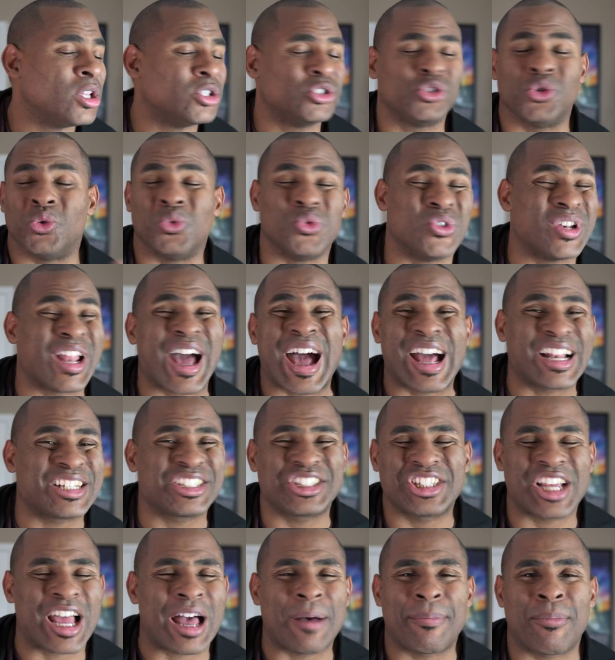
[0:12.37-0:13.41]
Do not
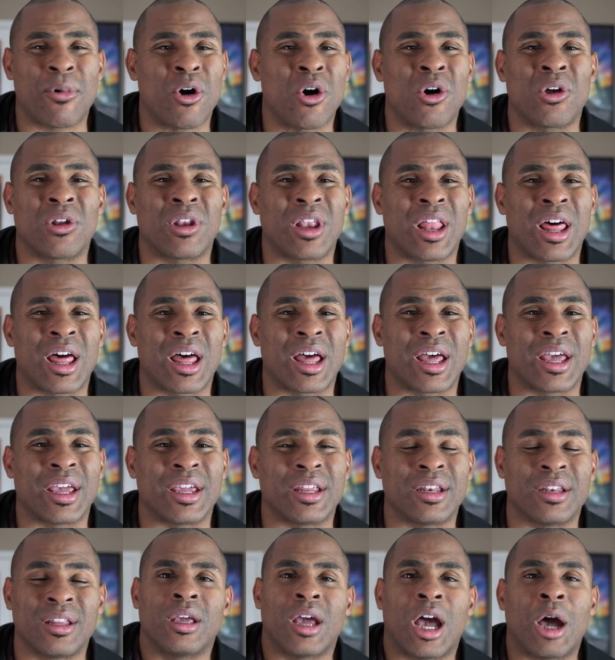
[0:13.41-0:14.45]
shop
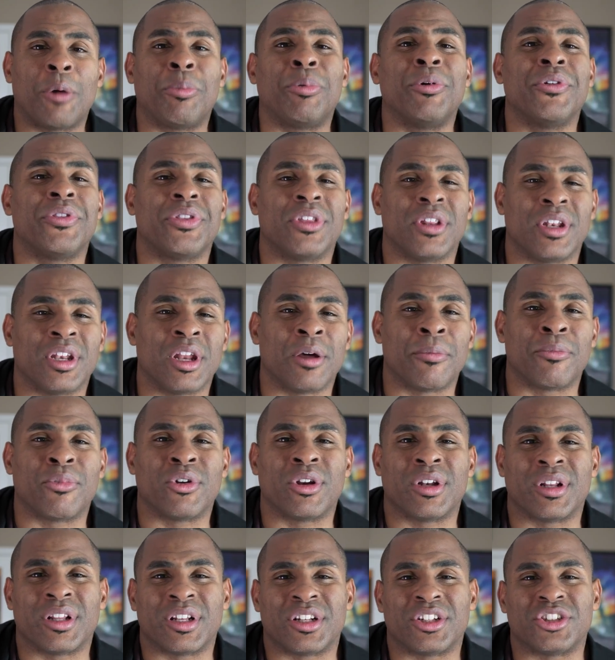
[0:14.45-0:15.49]
online. I'll put the number
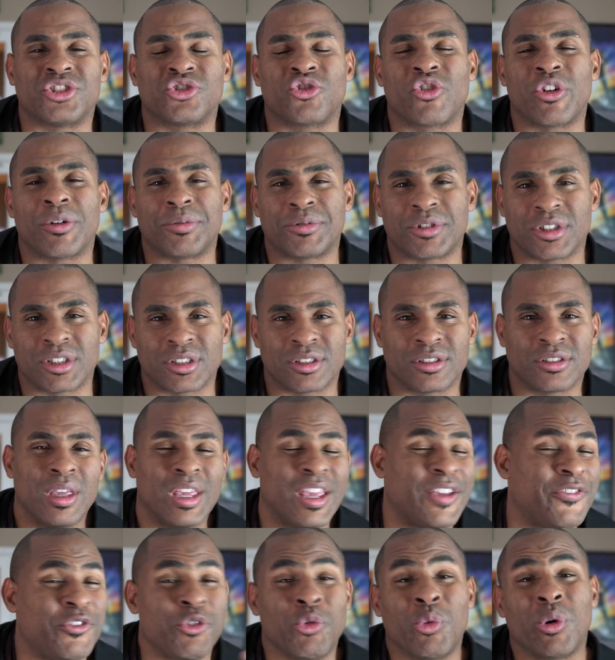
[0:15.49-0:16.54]
in the description.
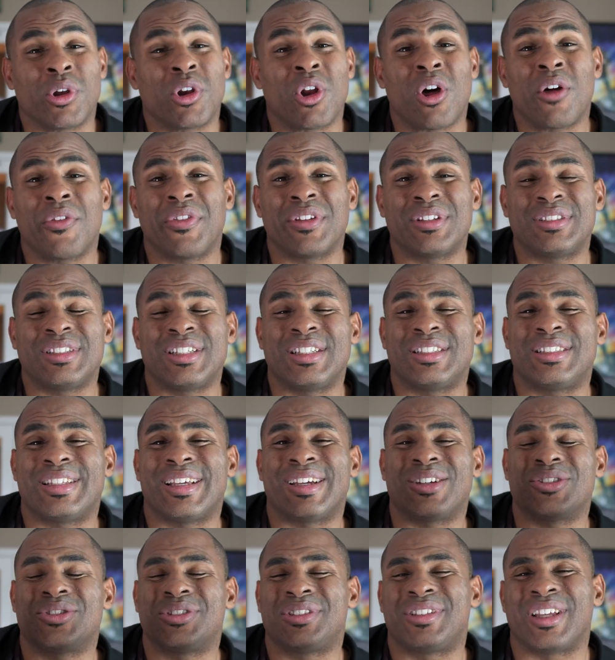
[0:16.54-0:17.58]
If you want all the
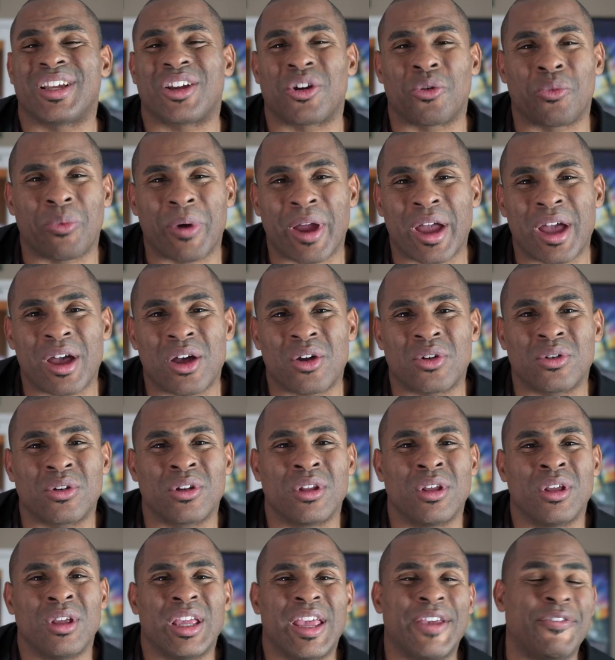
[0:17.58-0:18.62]
details, stick around.
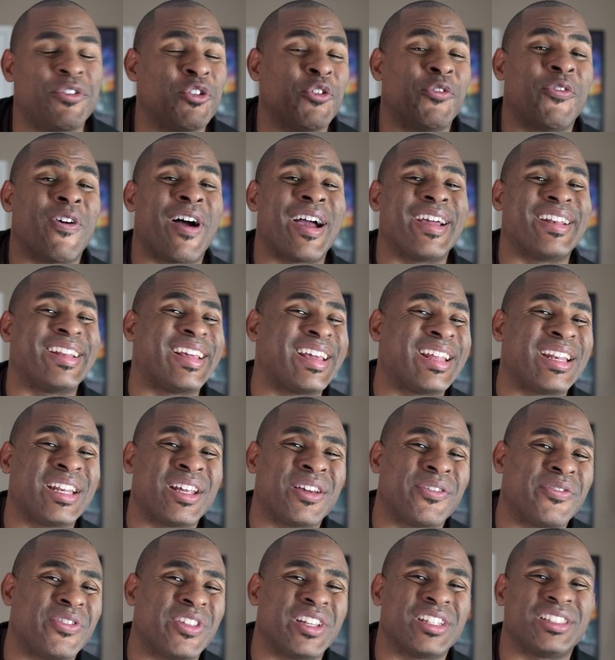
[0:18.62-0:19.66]
If you find any
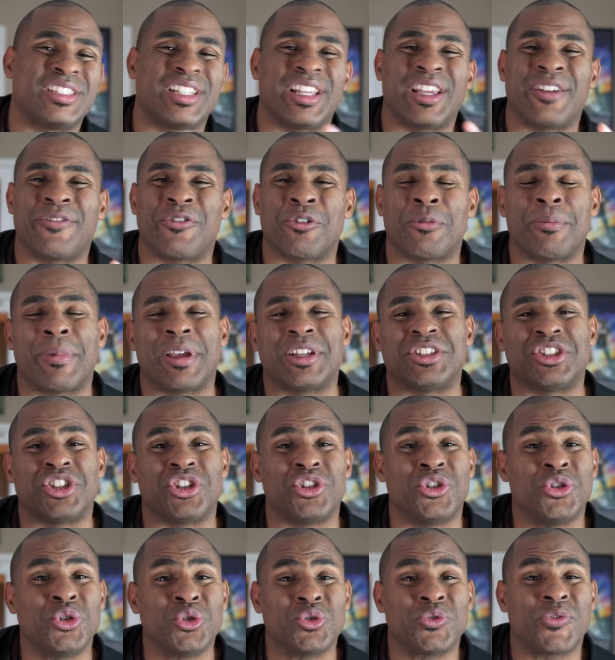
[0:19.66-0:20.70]
of this information
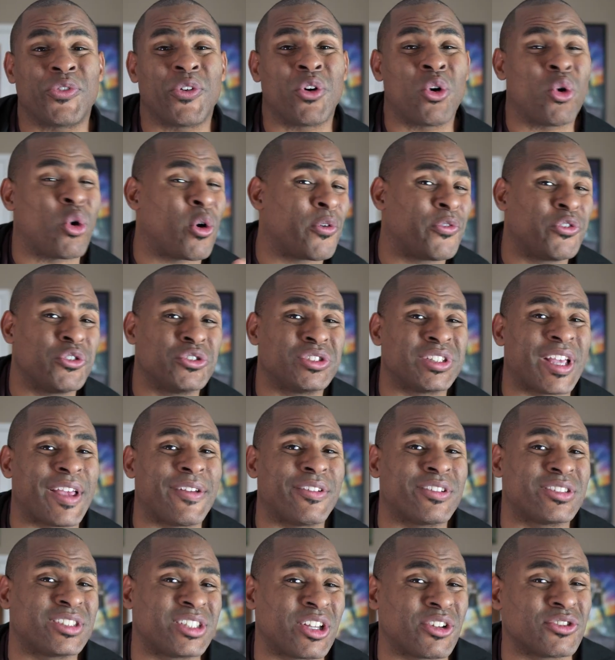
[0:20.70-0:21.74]
useful, or if you save
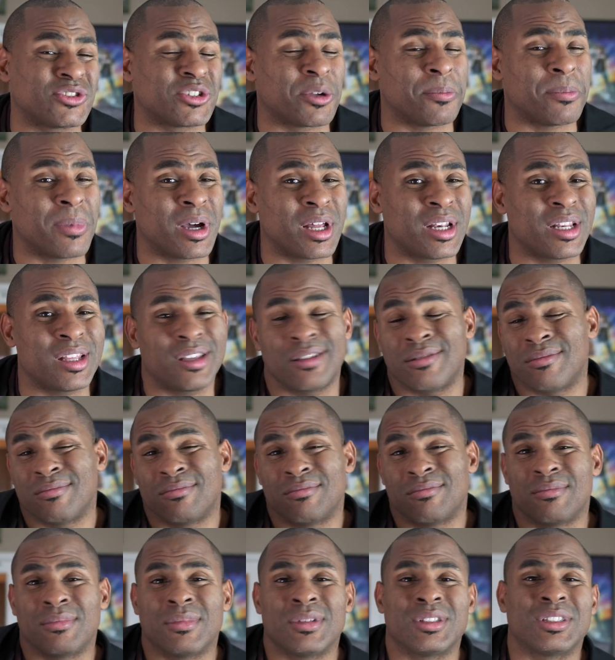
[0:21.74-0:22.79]
yourself some money,
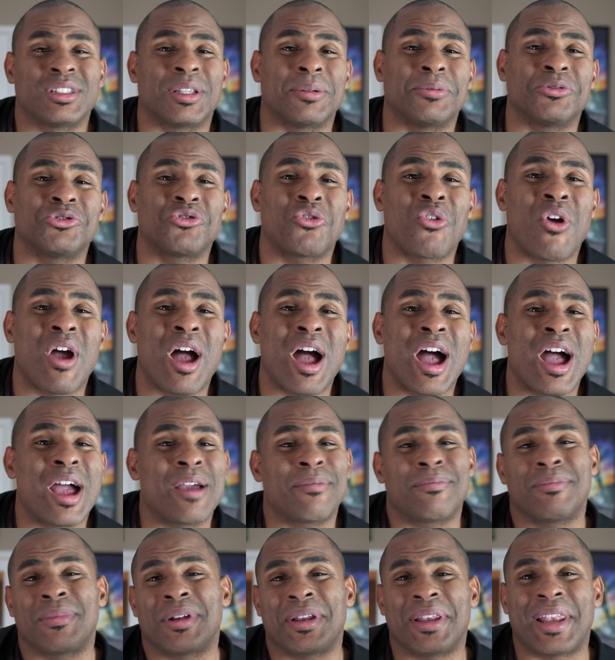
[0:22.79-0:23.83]

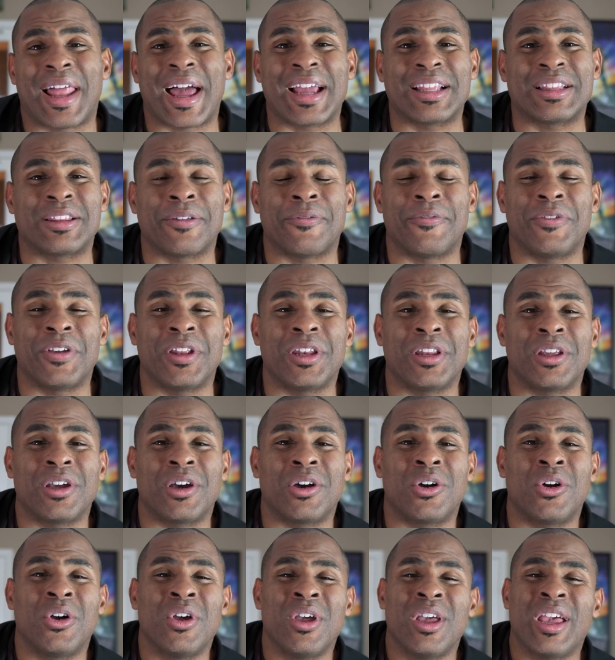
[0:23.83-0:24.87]
subscribe, like the
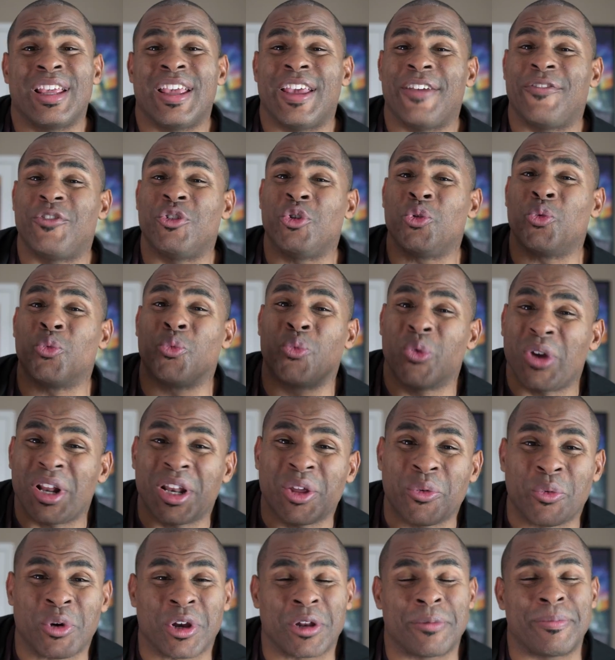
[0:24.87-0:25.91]
video. If you really
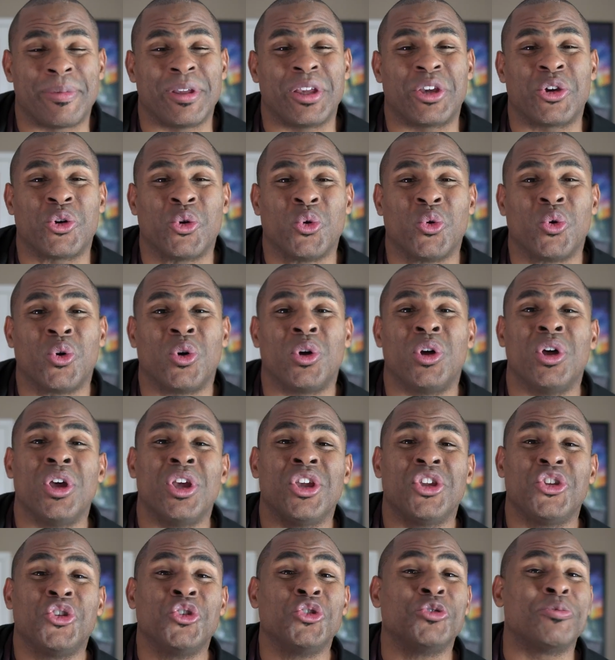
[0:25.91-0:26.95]
want to be cool,
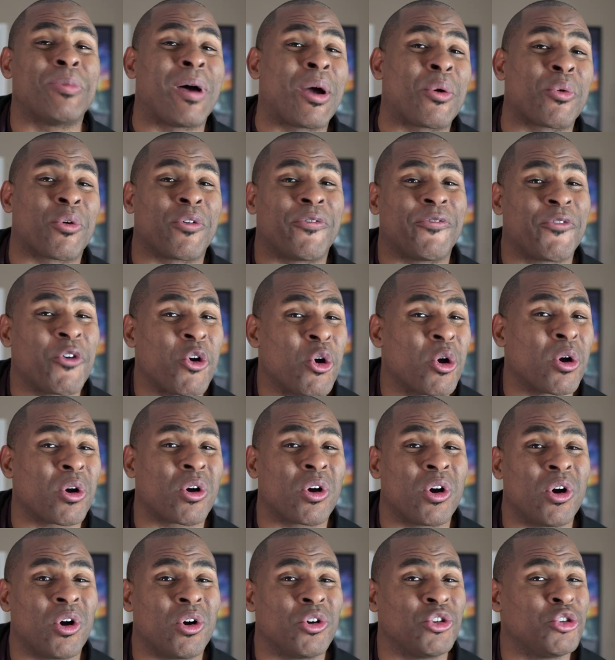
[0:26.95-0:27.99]
use my referral
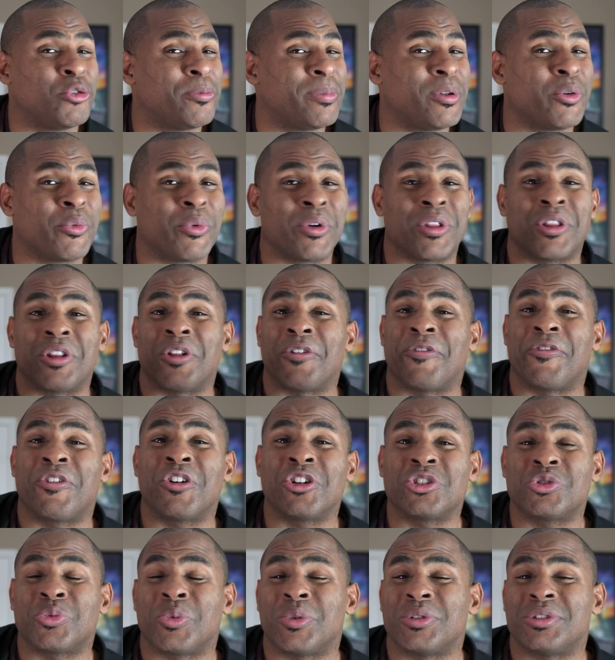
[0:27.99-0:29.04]
code. You'll be one of the
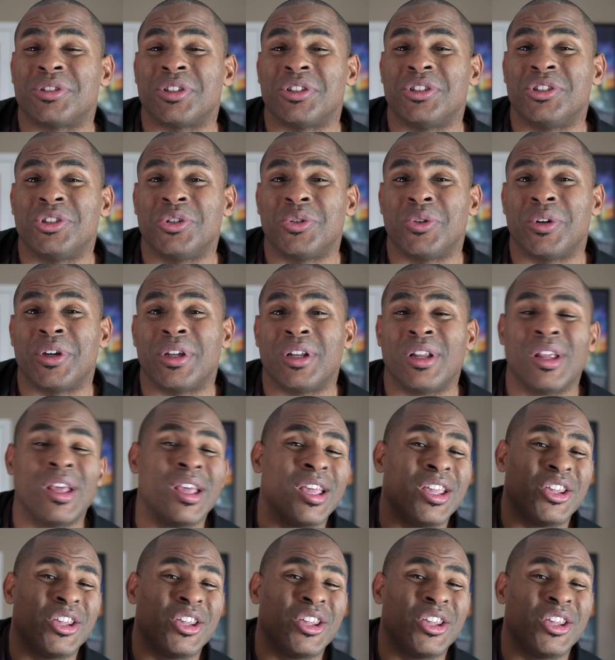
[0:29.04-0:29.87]
first ones to do it.